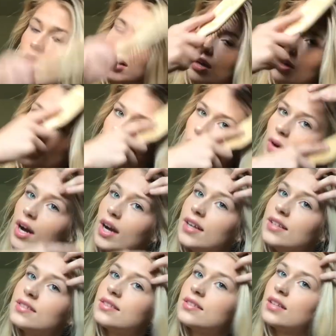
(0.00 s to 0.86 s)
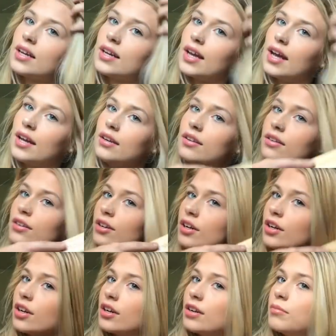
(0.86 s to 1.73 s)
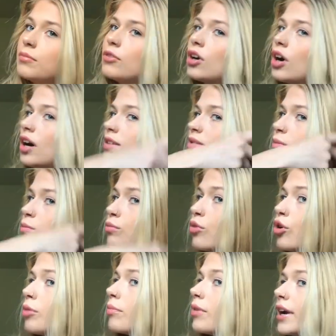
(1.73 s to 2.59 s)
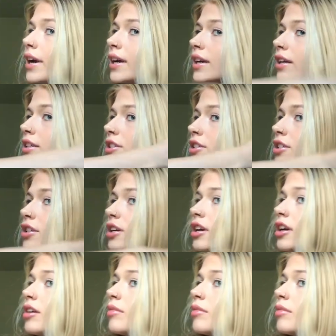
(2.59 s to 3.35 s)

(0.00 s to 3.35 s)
Otherwise, again, you're gonna cause more breakage